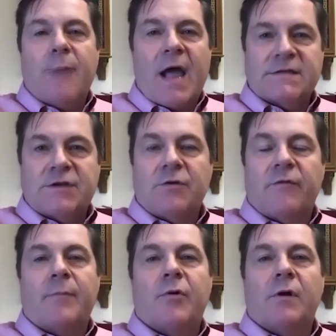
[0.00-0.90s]
get past the
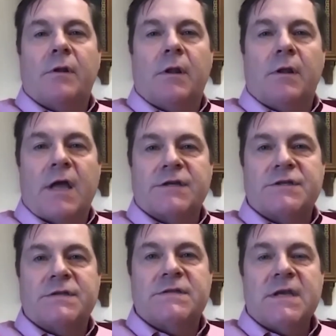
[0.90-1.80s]
November
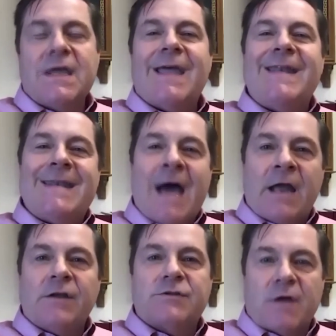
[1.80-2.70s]
elections, and
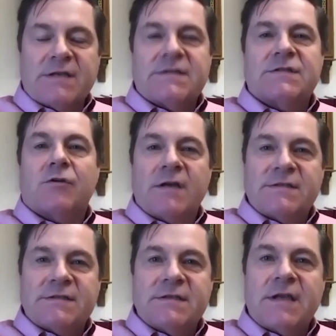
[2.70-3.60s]
not address this
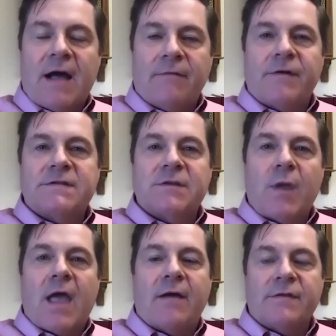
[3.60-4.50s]
crisis in confidence
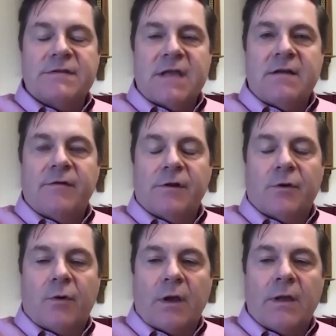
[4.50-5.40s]
that we have in the state of
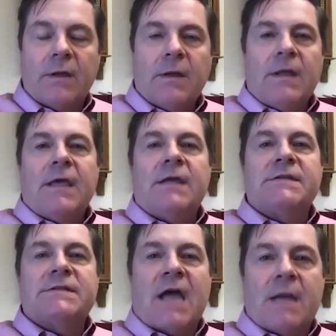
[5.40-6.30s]
Illinois.
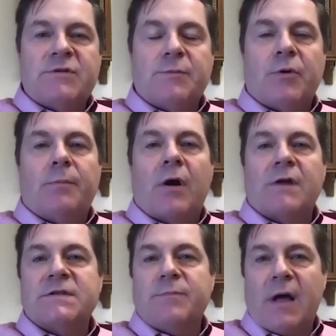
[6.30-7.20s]
It is time to put
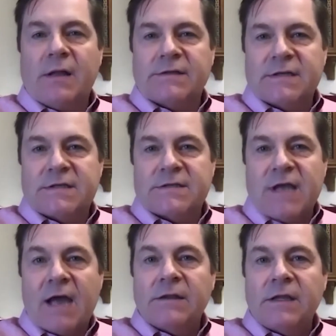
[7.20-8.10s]
partisan politics
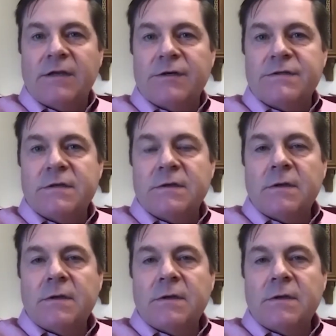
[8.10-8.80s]
aside, leaders.